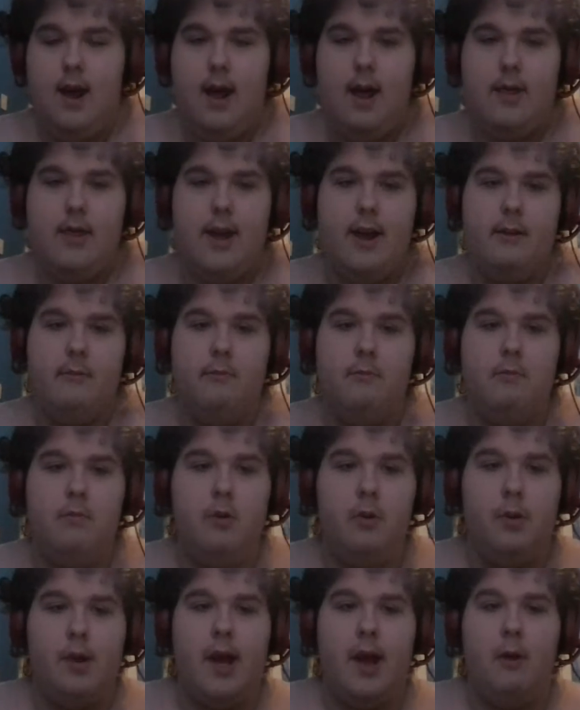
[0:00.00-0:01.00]
And then
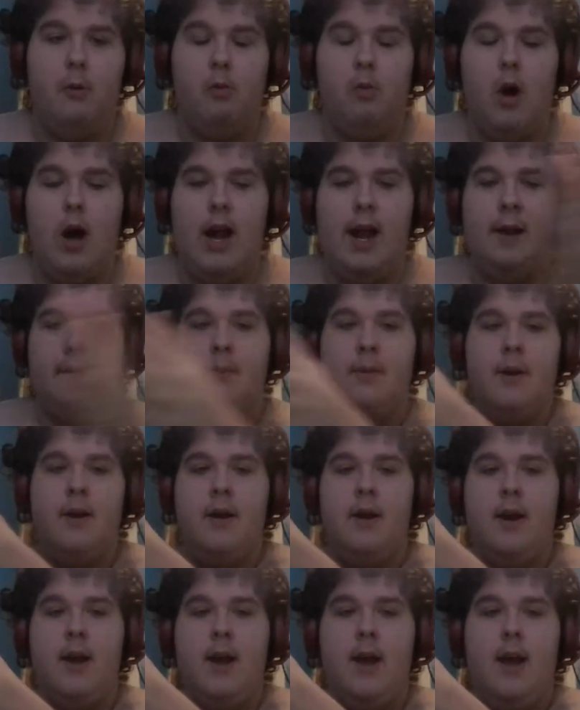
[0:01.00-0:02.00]
we'll get a wipe.
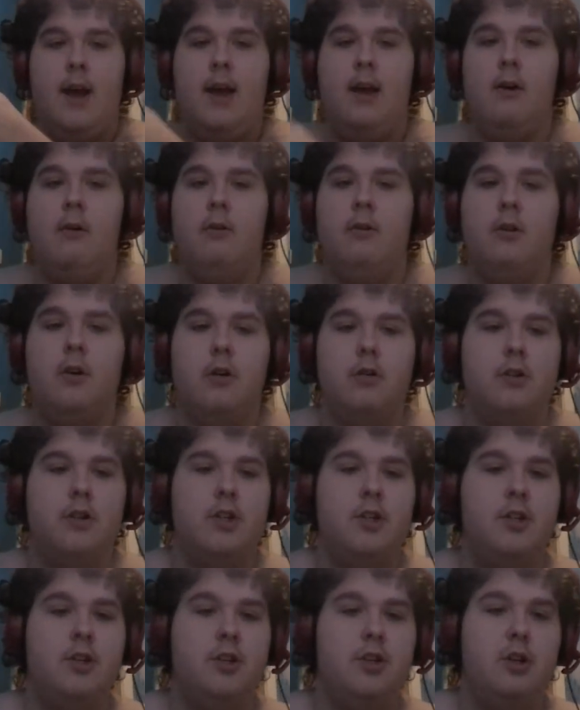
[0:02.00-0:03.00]
It'll cut
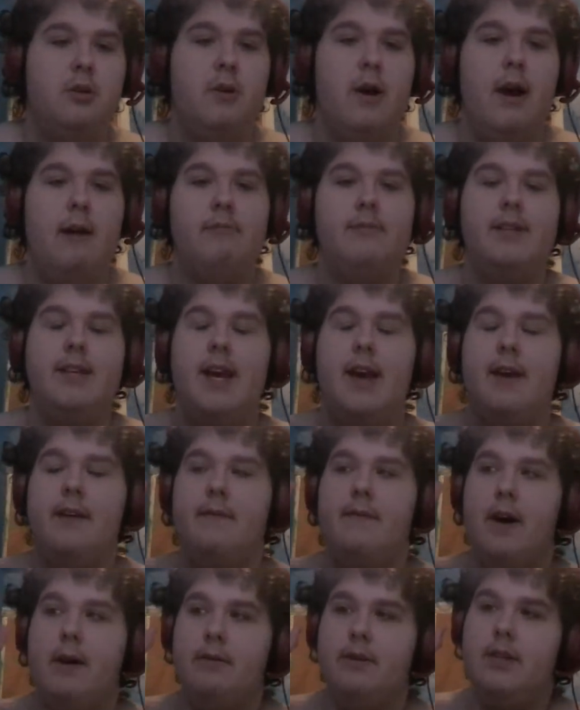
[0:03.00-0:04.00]
to an
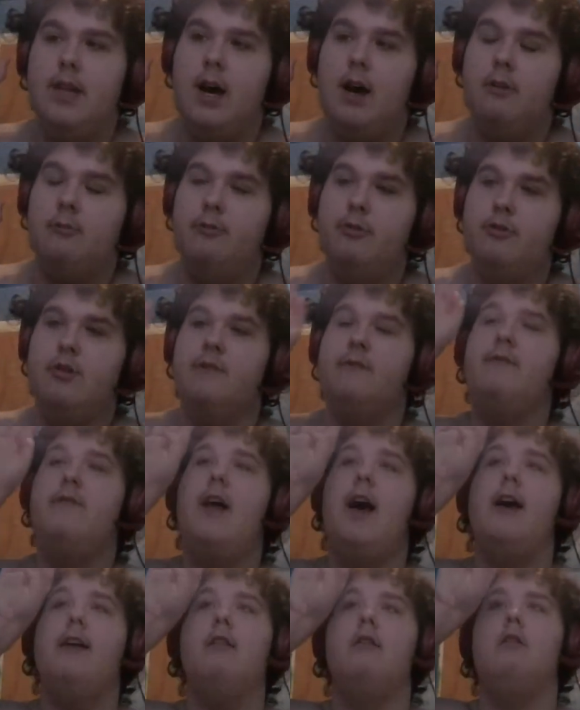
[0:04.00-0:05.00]
MC-85 Star Cruiser
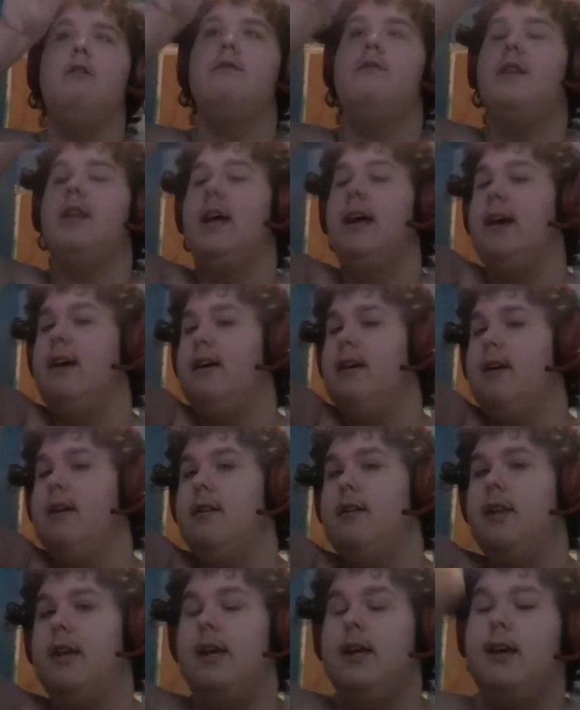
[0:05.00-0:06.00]
flying over like
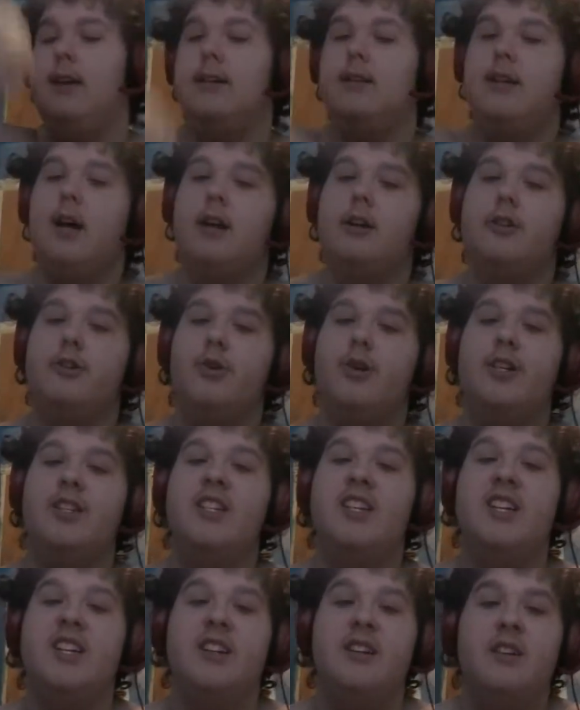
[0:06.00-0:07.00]
the Star Destroyer
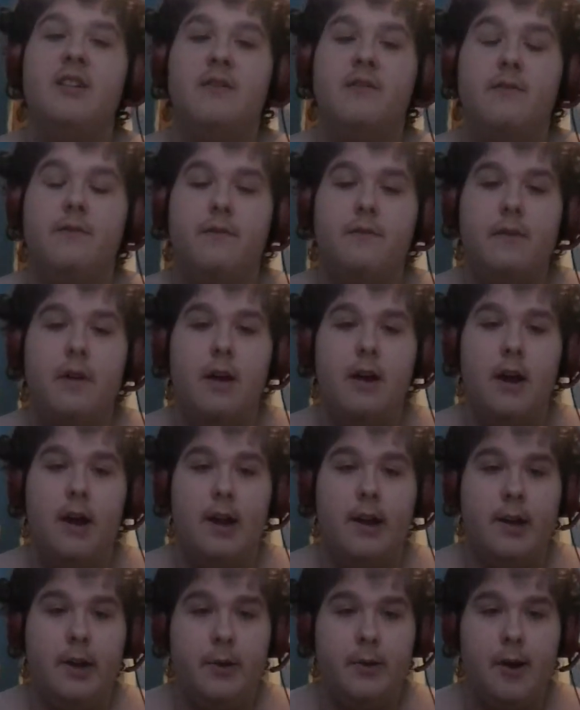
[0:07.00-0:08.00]
did in
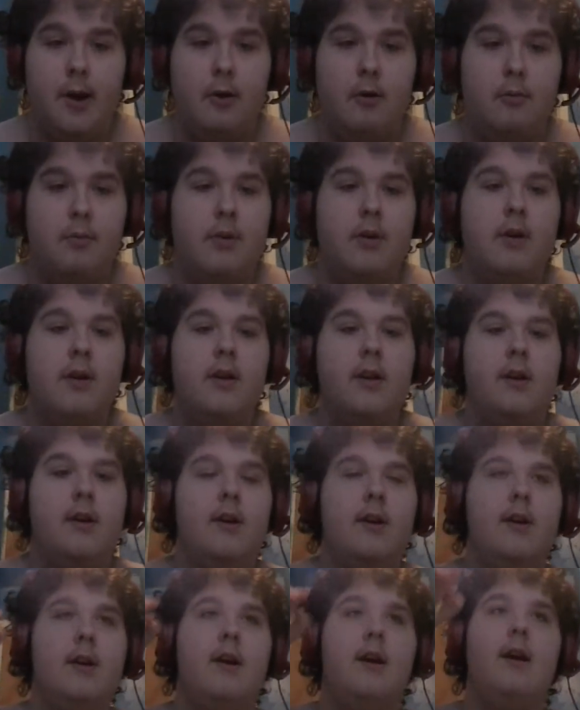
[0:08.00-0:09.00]
uh, New Hope.
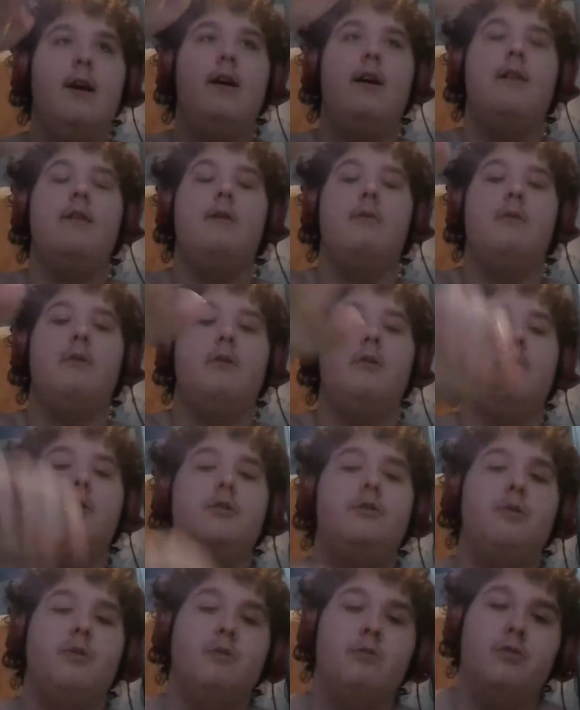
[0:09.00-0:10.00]
And then we'll cut
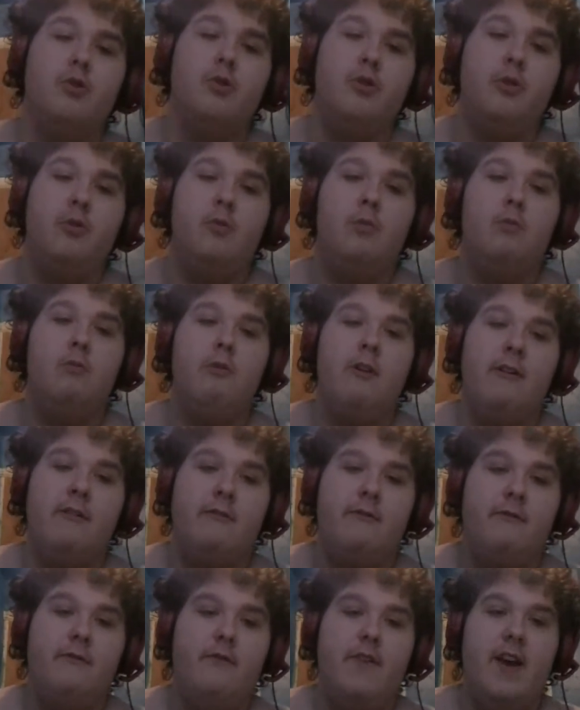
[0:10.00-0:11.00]
to a room
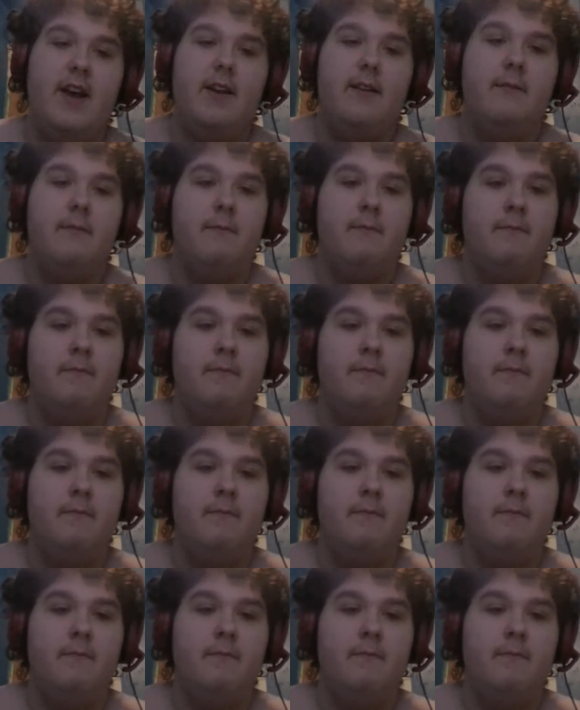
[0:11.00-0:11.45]
with Finn,